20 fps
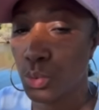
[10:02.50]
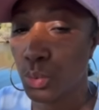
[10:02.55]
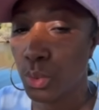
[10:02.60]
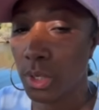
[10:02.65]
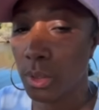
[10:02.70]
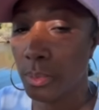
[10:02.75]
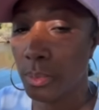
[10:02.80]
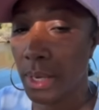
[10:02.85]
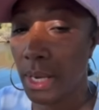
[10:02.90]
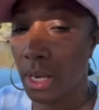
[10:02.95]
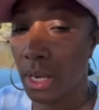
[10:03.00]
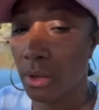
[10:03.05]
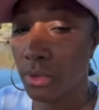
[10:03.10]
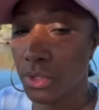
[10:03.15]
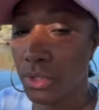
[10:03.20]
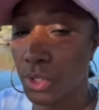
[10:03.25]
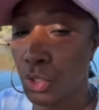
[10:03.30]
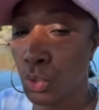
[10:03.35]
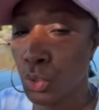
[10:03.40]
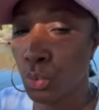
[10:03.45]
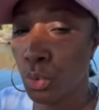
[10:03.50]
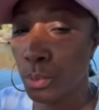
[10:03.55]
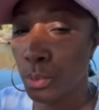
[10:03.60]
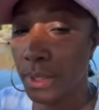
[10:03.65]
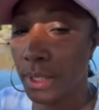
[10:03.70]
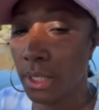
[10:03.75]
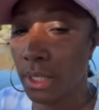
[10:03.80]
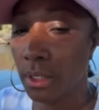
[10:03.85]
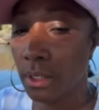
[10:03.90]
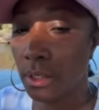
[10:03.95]
20 pounds and you will
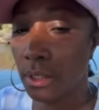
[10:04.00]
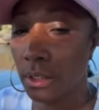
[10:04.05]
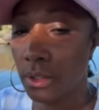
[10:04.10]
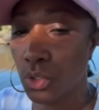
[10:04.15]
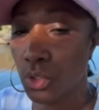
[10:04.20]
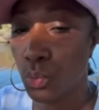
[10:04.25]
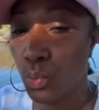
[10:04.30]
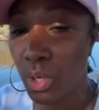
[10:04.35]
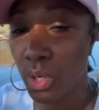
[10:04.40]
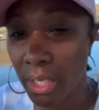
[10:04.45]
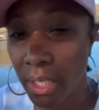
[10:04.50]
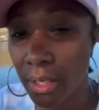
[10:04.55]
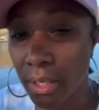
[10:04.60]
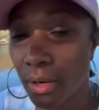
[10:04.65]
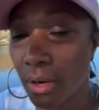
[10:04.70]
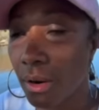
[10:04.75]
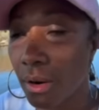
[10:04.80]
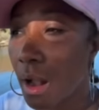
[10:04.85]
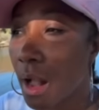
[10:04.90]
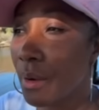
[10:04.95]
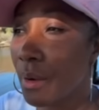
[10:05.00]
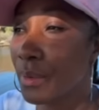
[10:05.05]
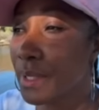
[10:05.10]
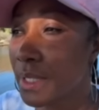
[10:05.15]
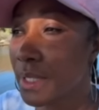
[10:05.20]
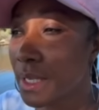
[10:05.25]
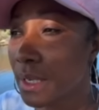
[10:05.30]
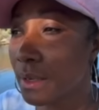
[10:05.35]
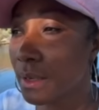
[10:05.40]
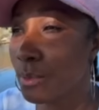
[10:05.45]
be good. 20 girl, I
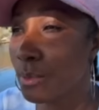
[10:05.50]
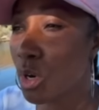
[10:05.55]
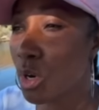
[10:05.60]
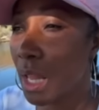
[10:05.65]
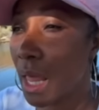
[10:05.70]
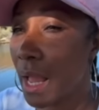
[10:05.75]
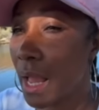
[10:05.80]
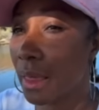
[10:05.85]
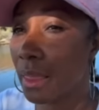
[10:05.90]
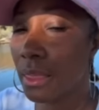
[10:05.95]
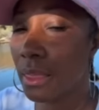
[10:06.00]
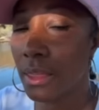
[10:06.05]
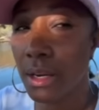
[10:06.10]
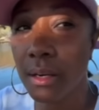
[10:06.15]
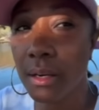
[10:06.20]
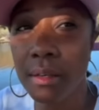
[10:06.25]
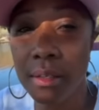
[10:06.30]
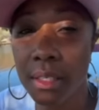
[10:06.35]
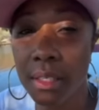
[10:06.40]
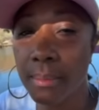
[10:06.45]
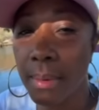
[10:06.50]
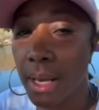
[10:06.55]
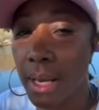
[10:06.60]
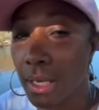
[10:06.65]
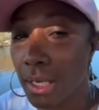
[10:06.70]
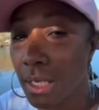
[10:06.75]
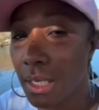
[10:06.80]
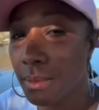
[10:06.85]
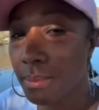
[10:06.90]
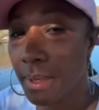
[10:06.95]
was thinking more like 30. My
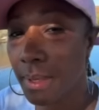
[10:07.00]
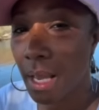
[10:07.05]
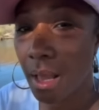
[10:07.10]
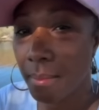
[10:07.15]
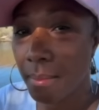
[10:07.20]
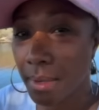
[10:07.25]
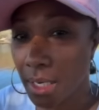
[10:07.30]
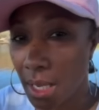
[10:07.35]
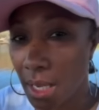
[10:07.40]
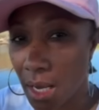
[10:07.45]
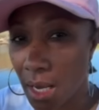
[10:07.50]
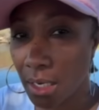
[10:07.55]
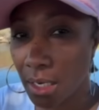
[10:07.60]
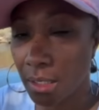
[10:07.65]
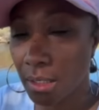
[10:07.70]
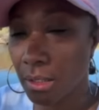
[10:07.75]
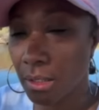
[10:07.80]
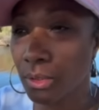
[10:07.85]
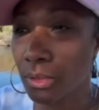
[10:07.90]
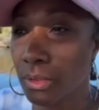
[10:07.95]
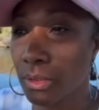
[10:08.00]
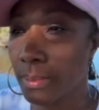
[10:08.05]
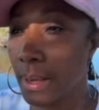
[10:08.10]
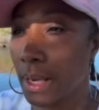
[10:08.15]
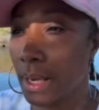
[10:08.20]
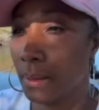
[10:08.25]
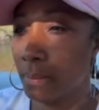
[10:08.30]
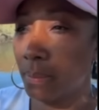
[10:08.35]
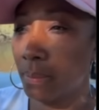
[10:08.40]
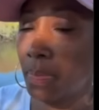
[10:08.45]
husband, how many I need to lose
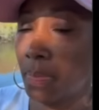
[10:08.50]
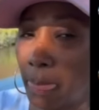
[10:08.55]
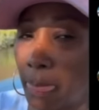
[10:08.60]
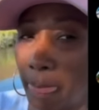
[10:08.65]
back?